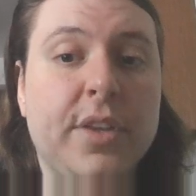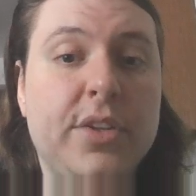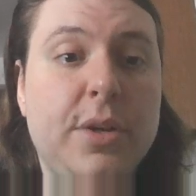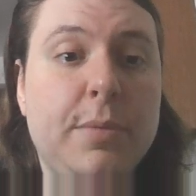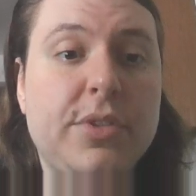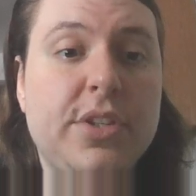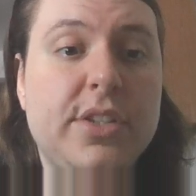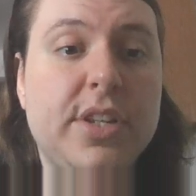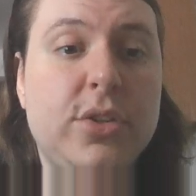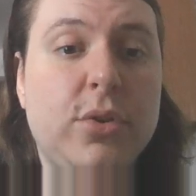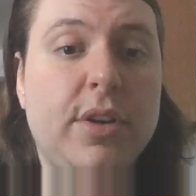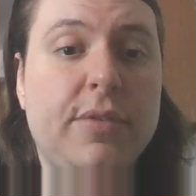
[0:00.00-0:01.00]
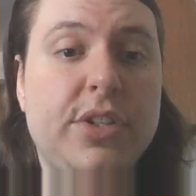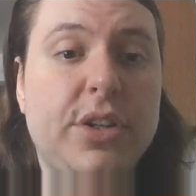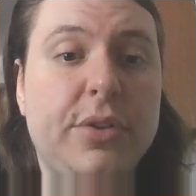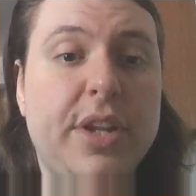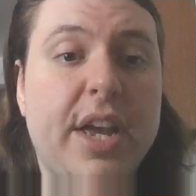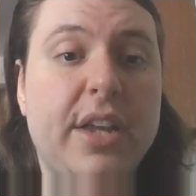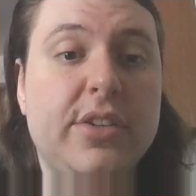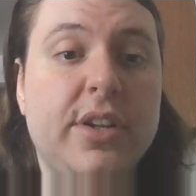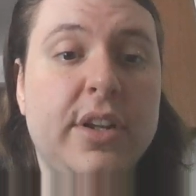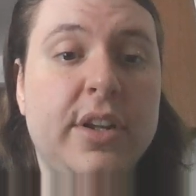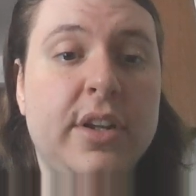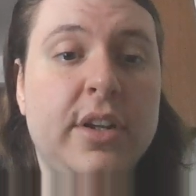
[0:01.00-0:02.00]
The demon says they don't have a deal yet.
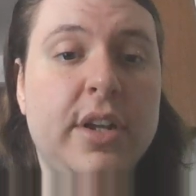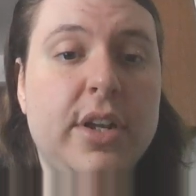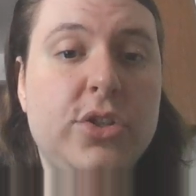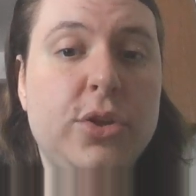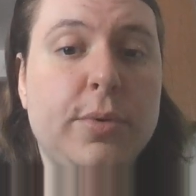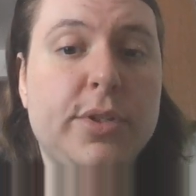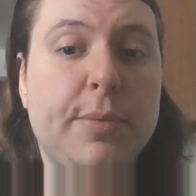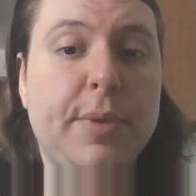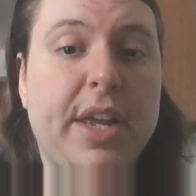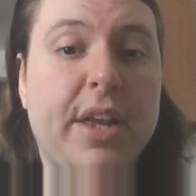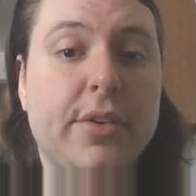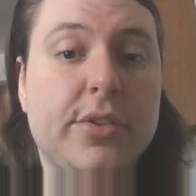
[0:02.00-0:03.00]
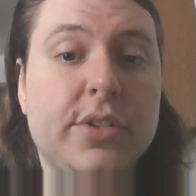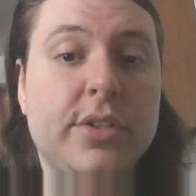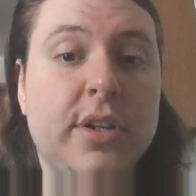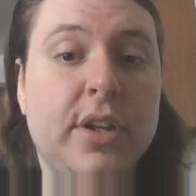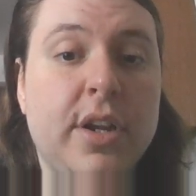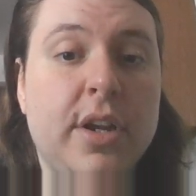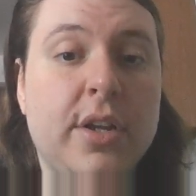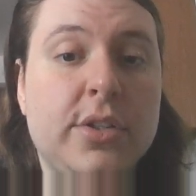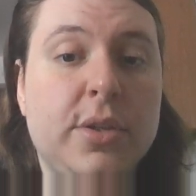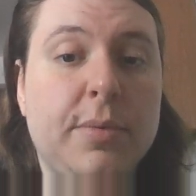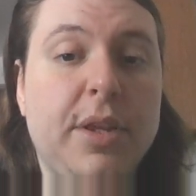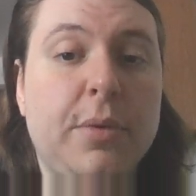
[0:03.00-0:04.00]
He still has something else,
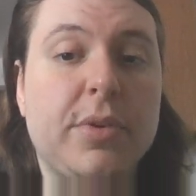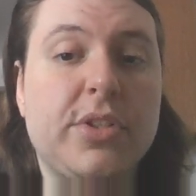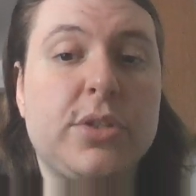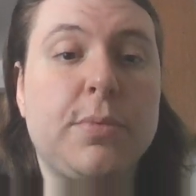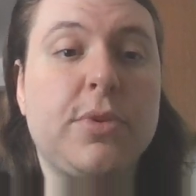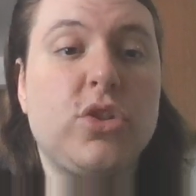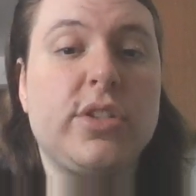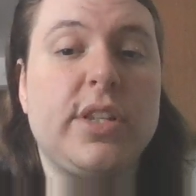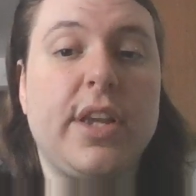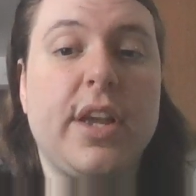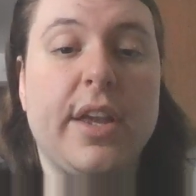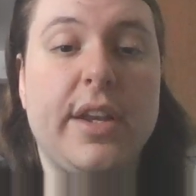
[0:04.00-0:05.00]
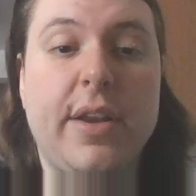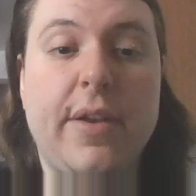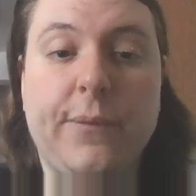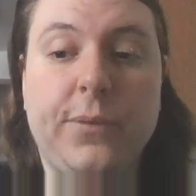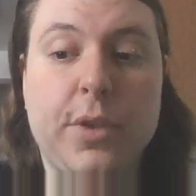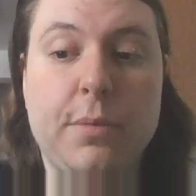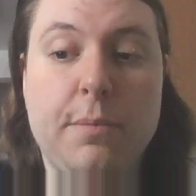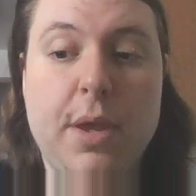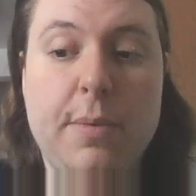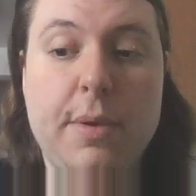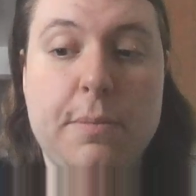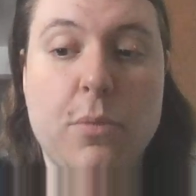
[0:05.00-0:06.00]
something he wants as much as the gun,
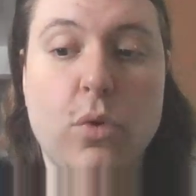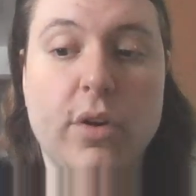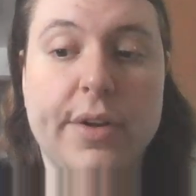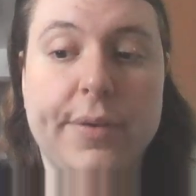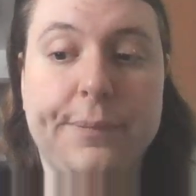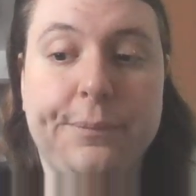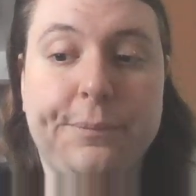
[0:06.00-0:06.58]
maybe more.